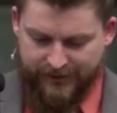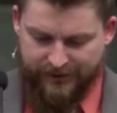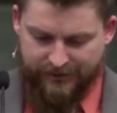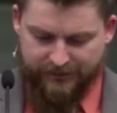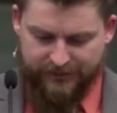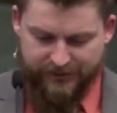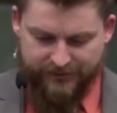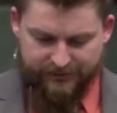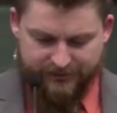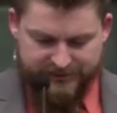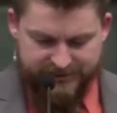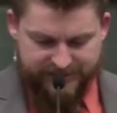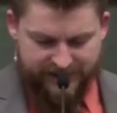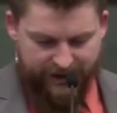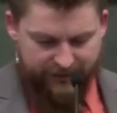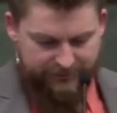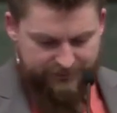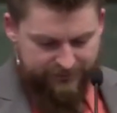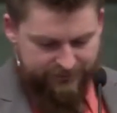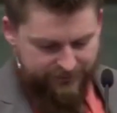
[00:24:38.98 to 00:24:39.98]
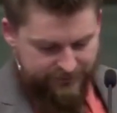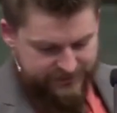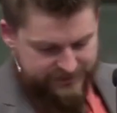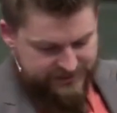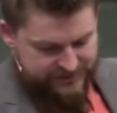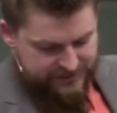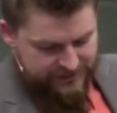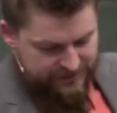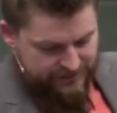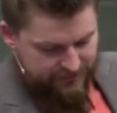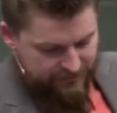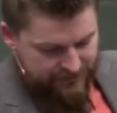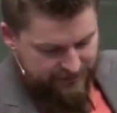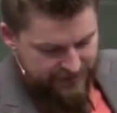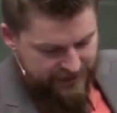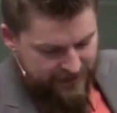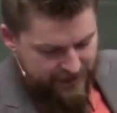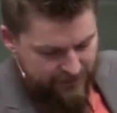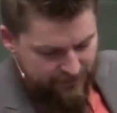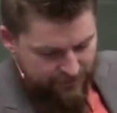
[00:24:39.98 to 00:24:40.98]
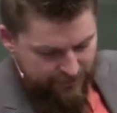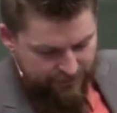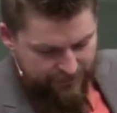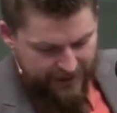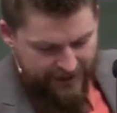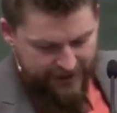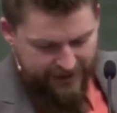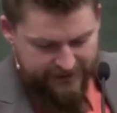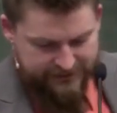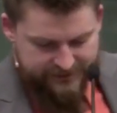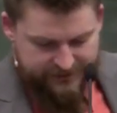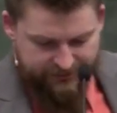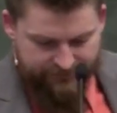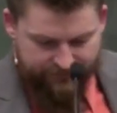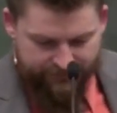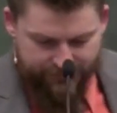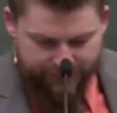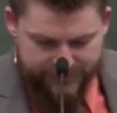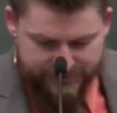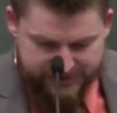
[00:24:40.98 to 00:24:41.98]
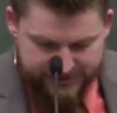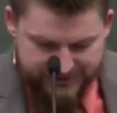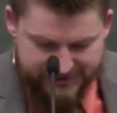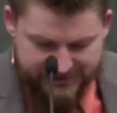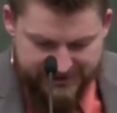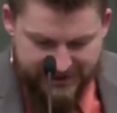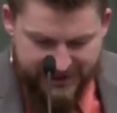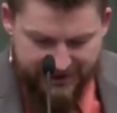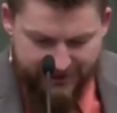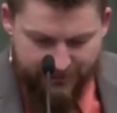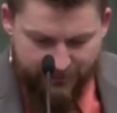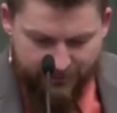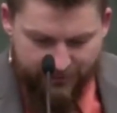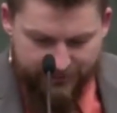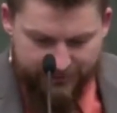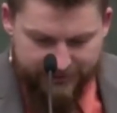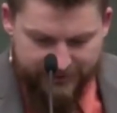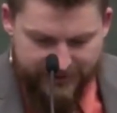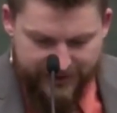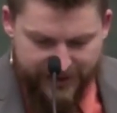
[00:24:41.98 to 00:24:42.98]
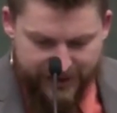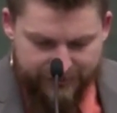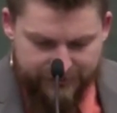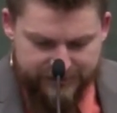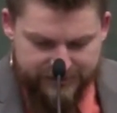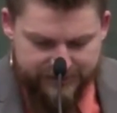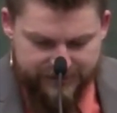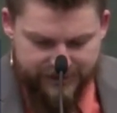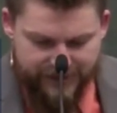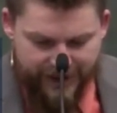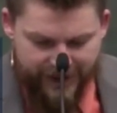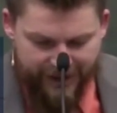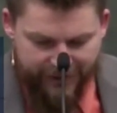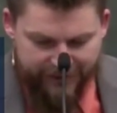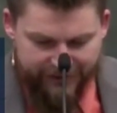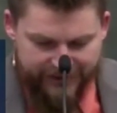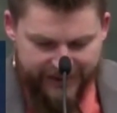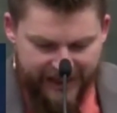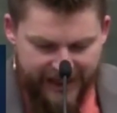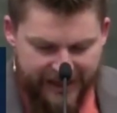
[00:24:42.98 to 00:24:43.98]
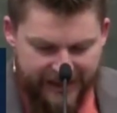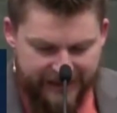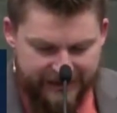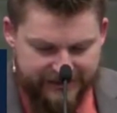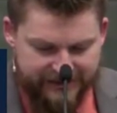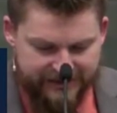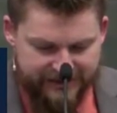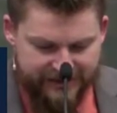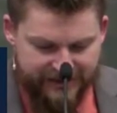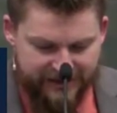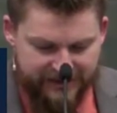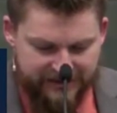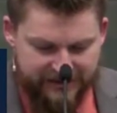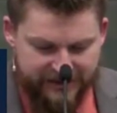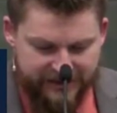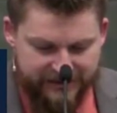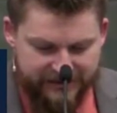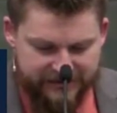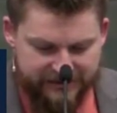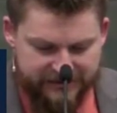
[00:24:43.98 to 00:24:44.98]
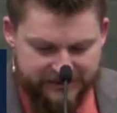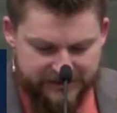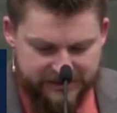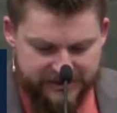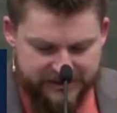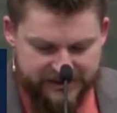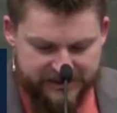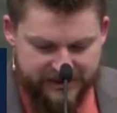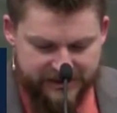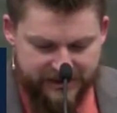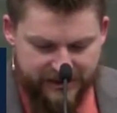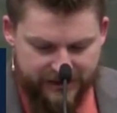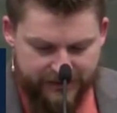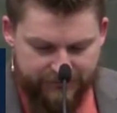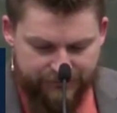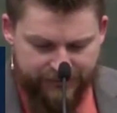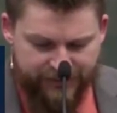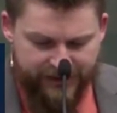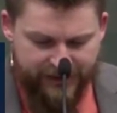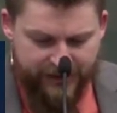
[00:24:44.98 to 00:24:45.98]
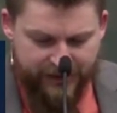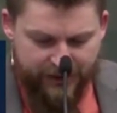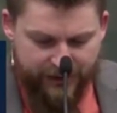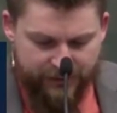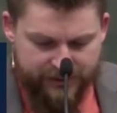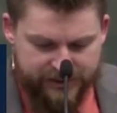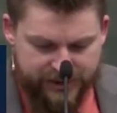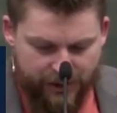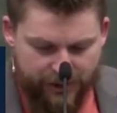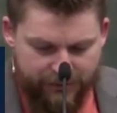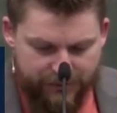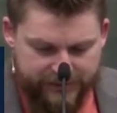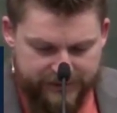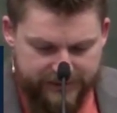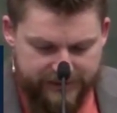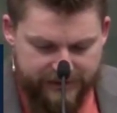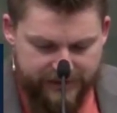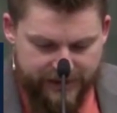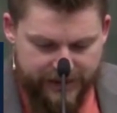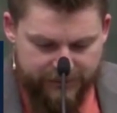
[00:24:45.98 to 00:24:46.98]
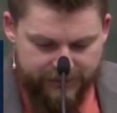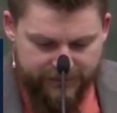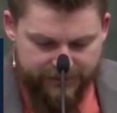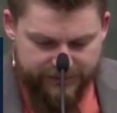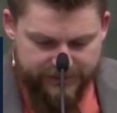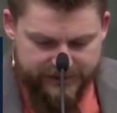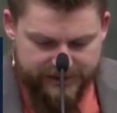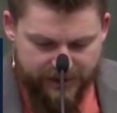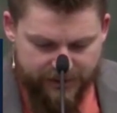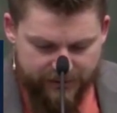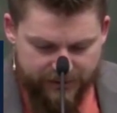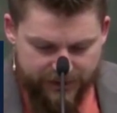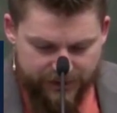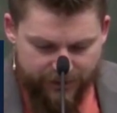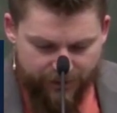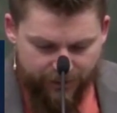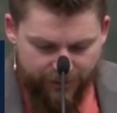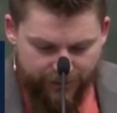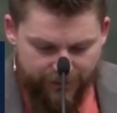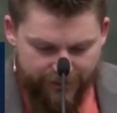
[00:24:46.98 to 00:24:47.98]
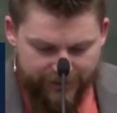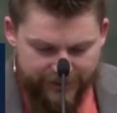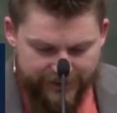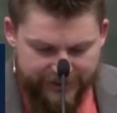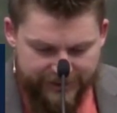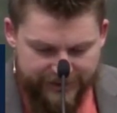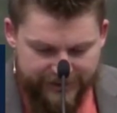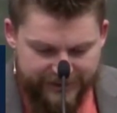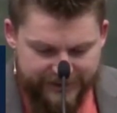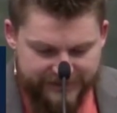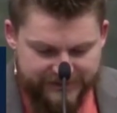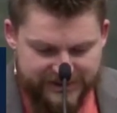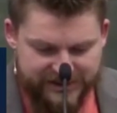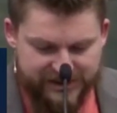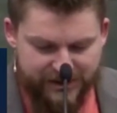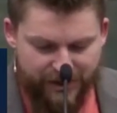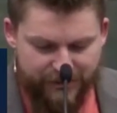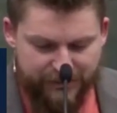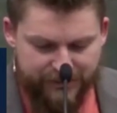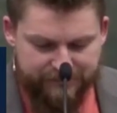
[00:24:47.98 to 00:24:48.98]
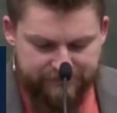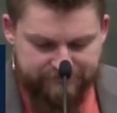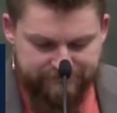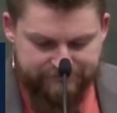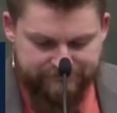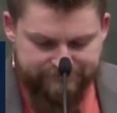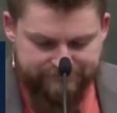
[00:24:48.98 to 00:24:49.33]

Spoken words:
I believe we stopped at verse 10. When they were past the first and the second ward, they came into the iron gate that leadeth into the city, which opened to them of his own accord. Just open.